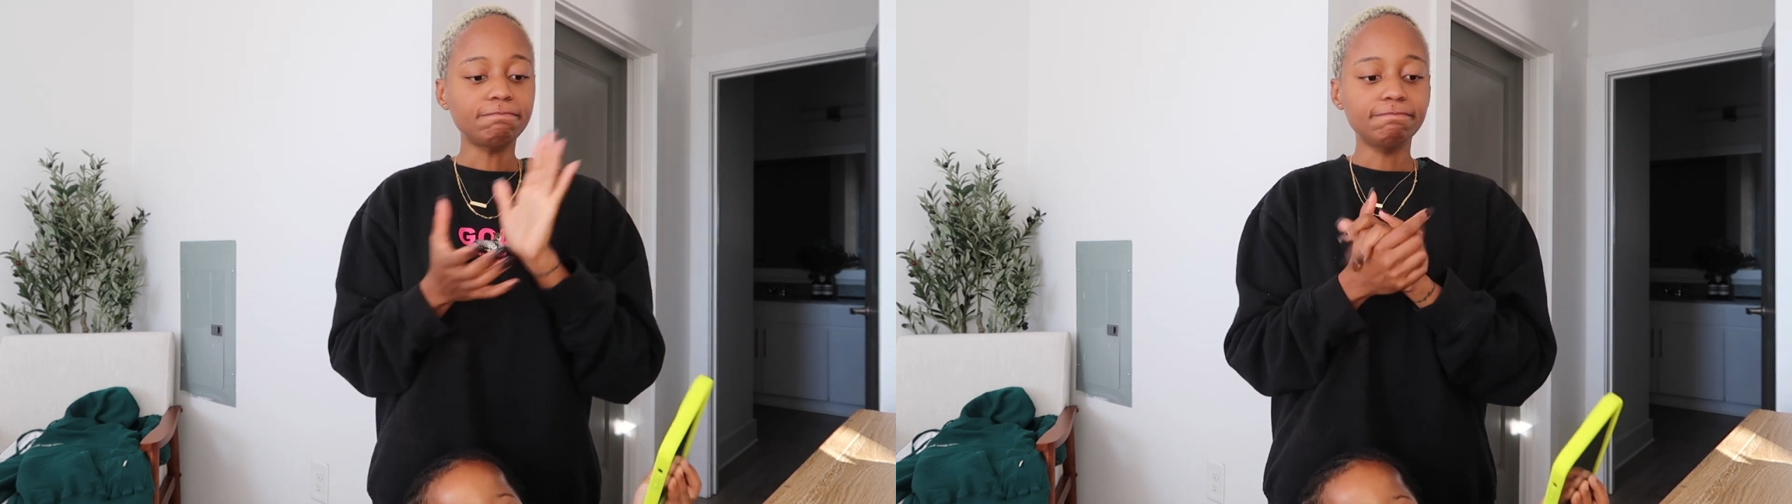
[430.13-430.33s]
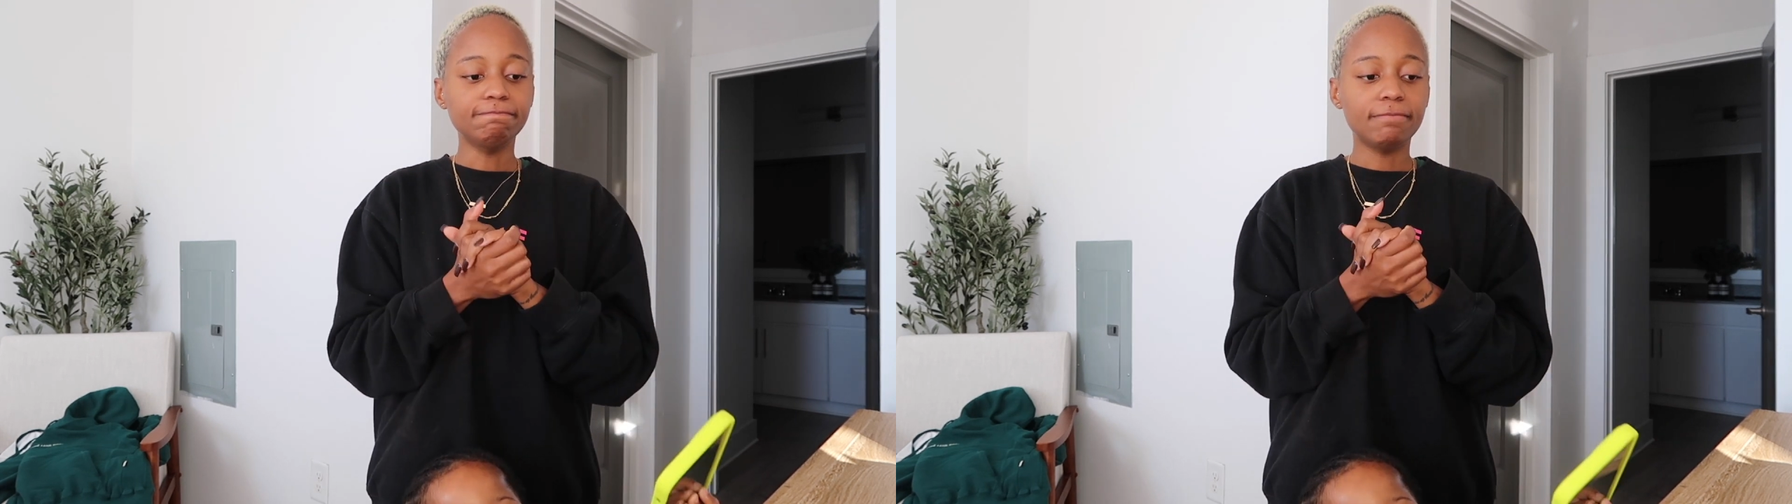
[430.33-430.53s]

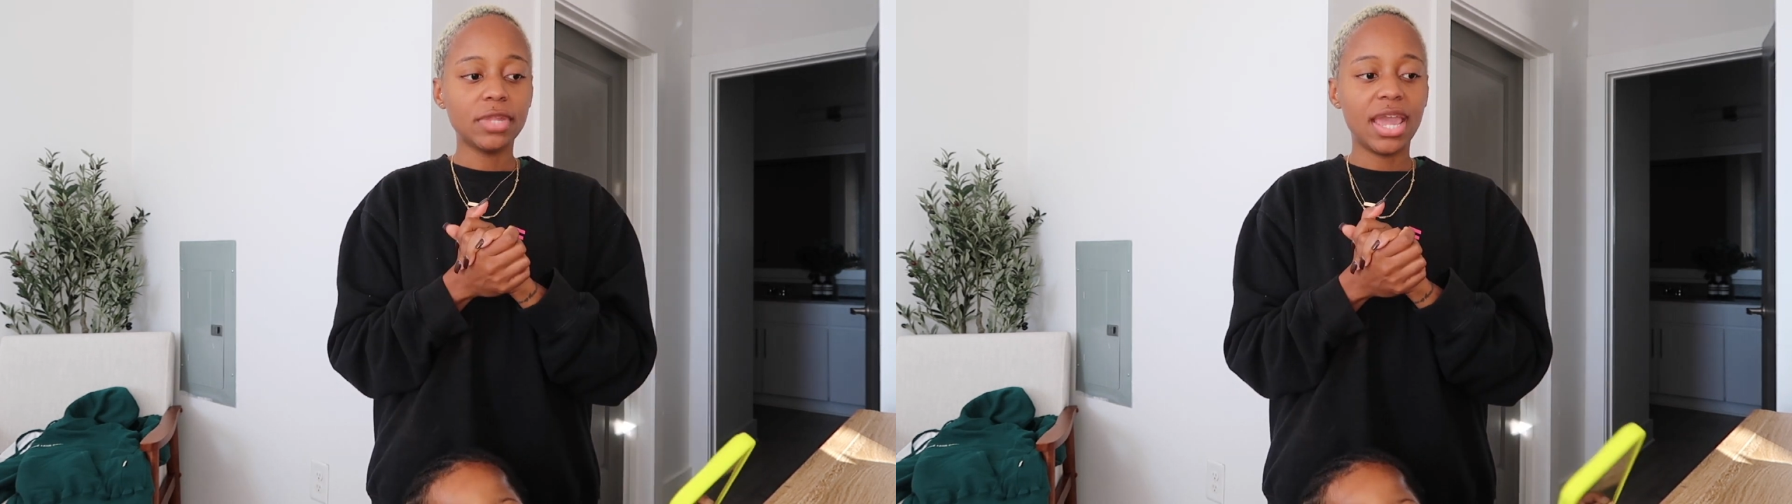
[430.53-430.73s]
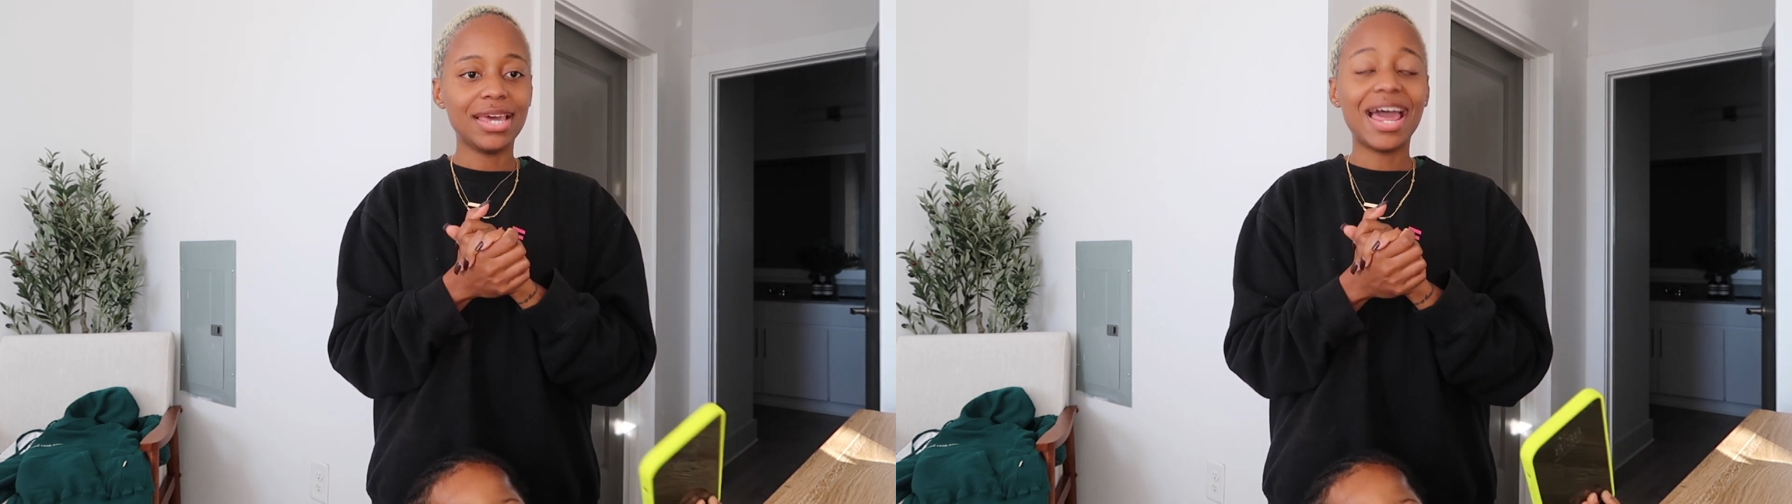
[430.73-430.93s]

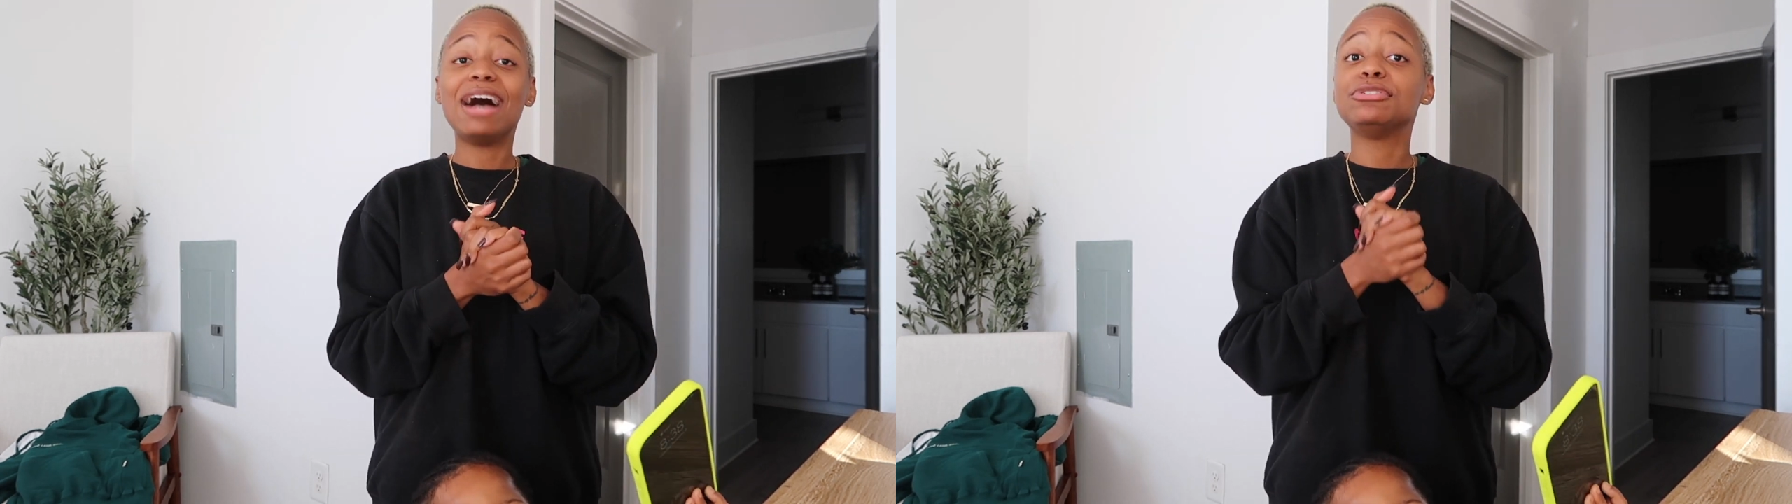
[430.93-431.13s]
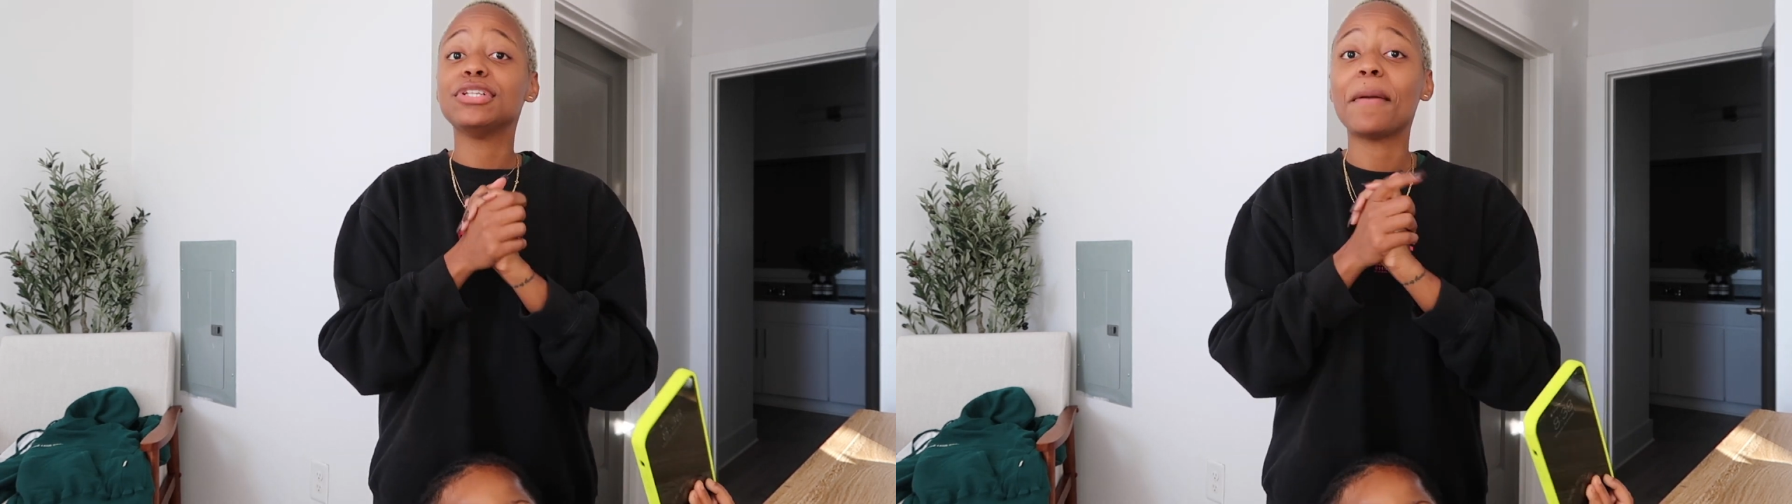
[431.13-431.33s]
and I
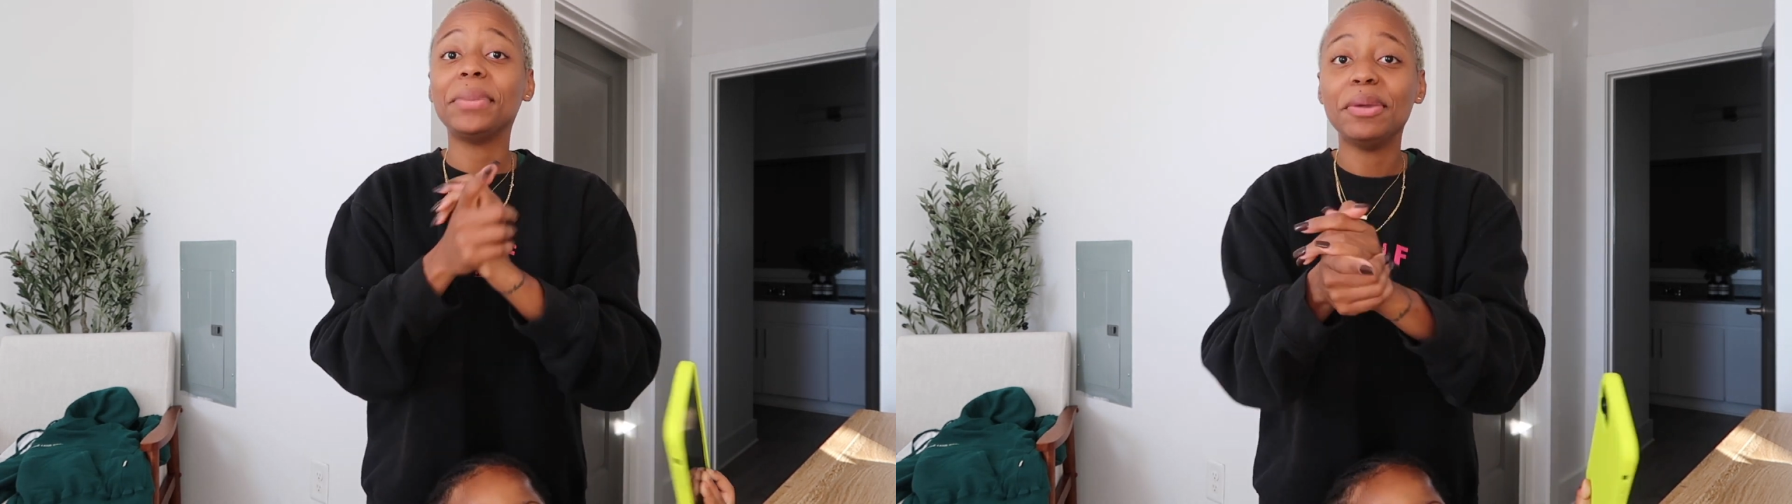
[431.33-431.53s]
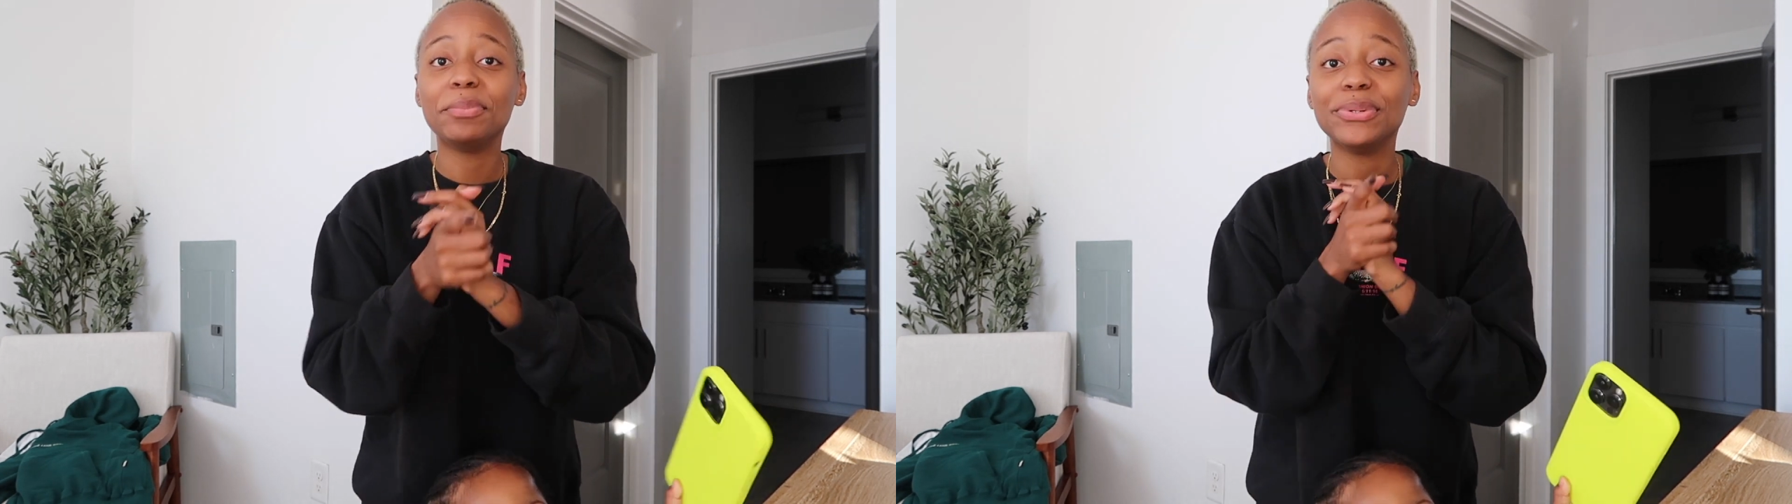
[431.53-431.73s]
have to let
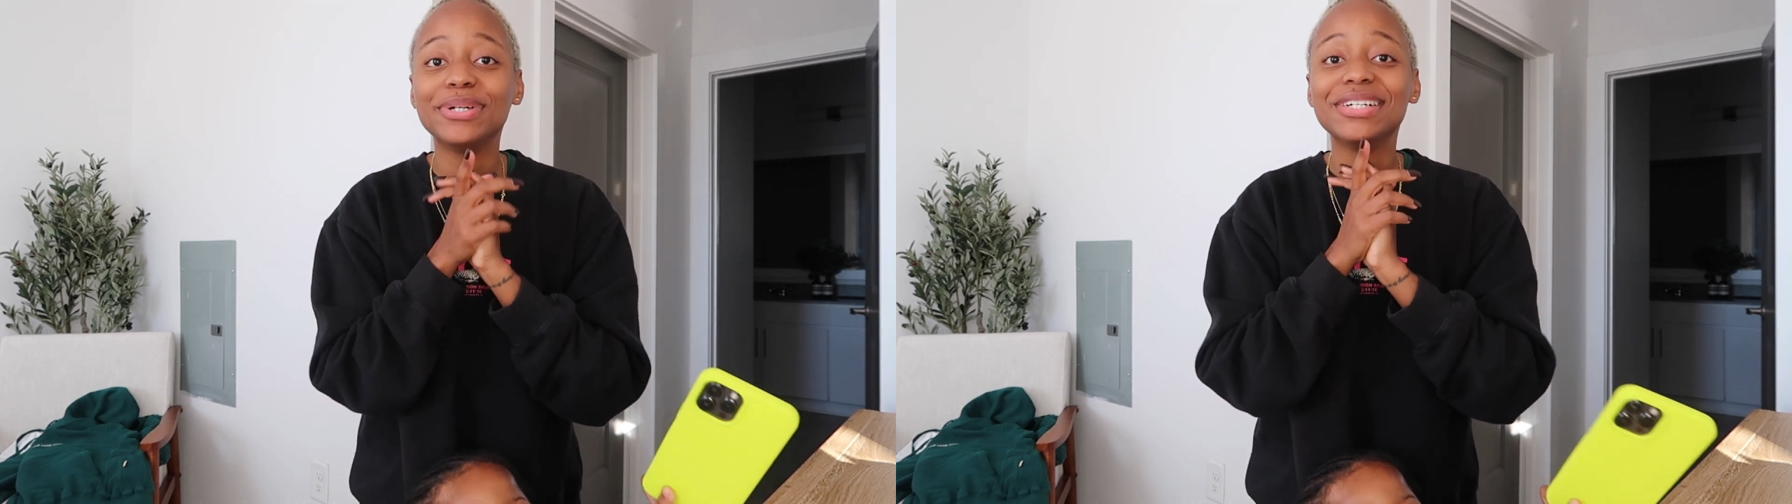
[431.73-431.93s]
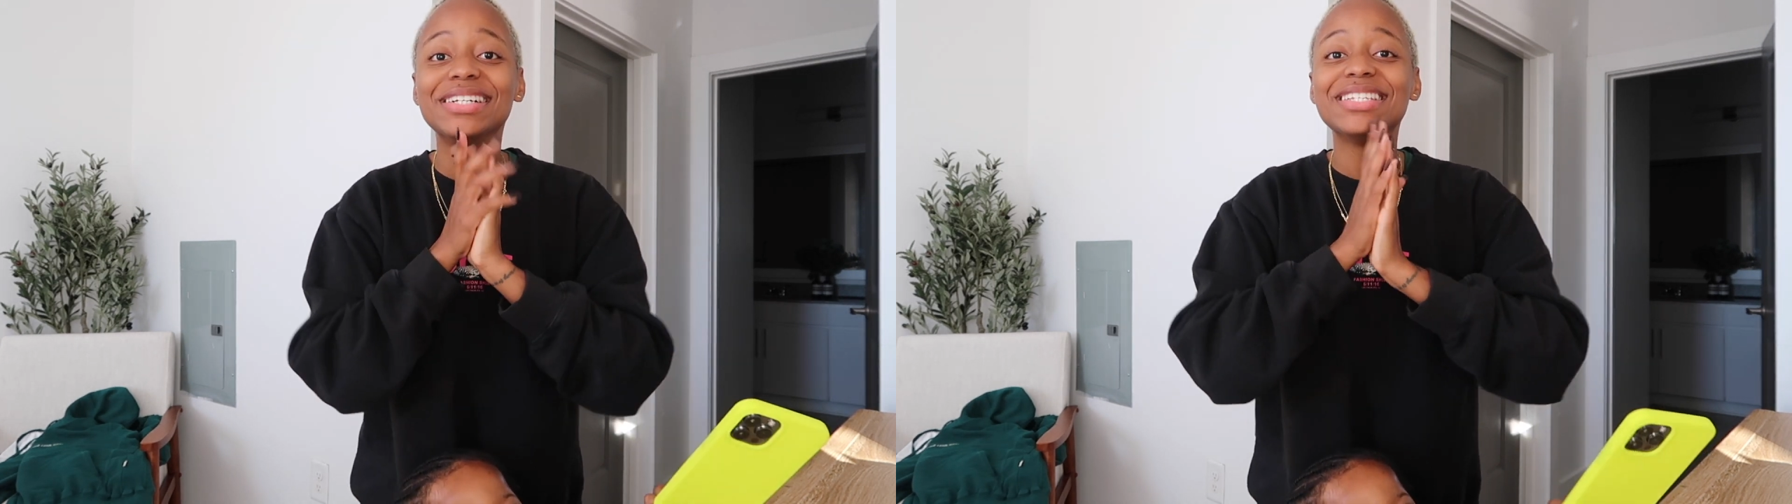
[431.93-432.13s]

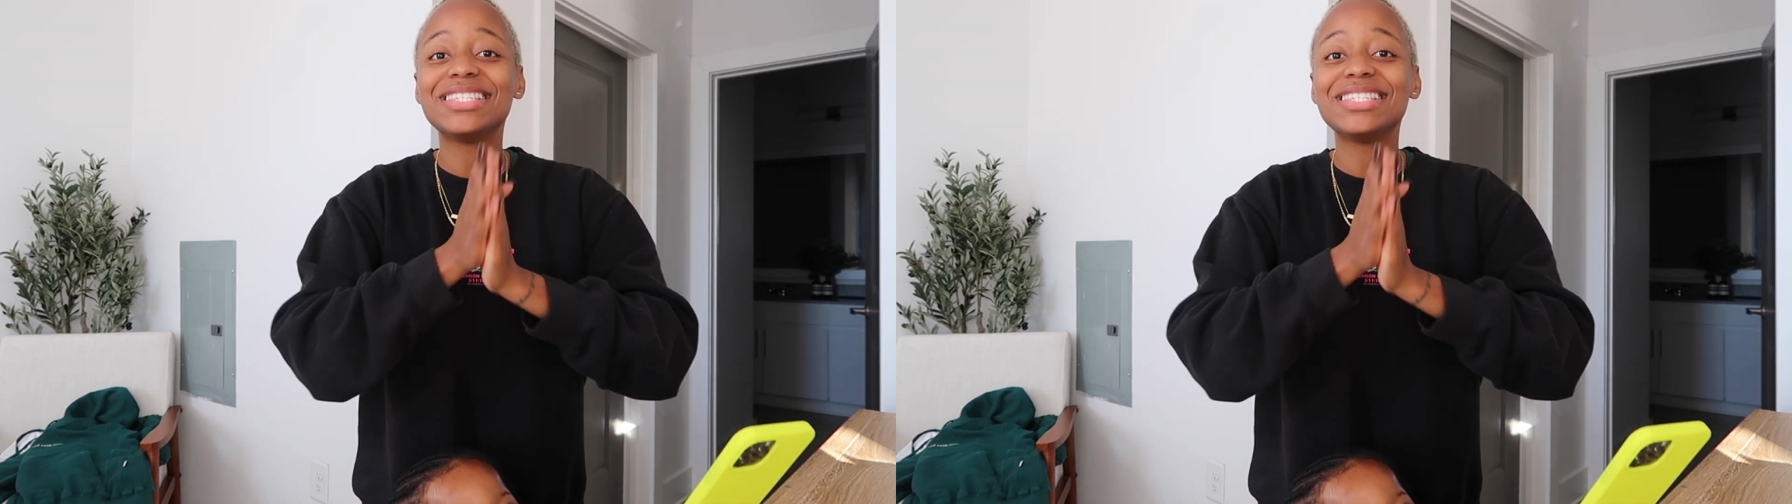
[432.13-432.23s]
people